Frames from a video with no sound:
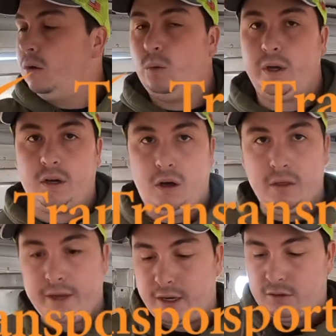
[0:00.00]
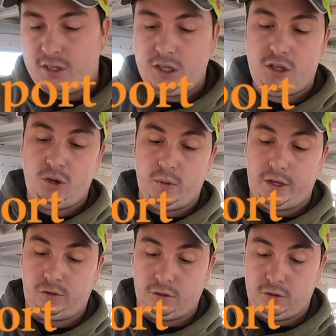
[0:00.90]
We call that
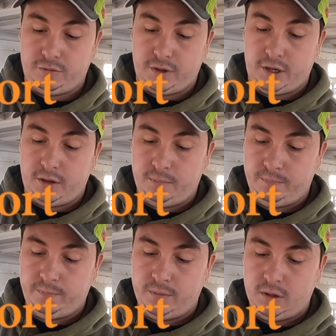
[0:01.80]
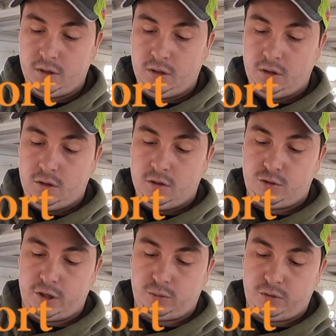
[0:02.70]
TQA certified.
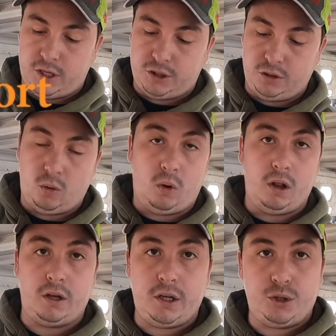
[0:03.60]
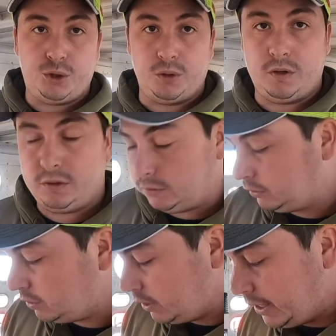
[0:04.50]
Transportation Quality
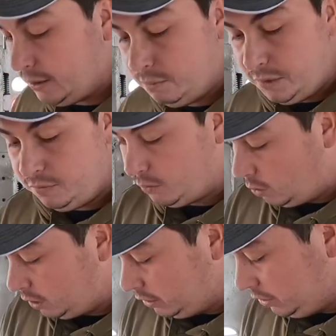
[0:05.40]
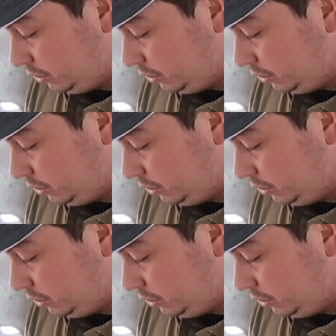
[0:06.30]
Assurance and Beef Quality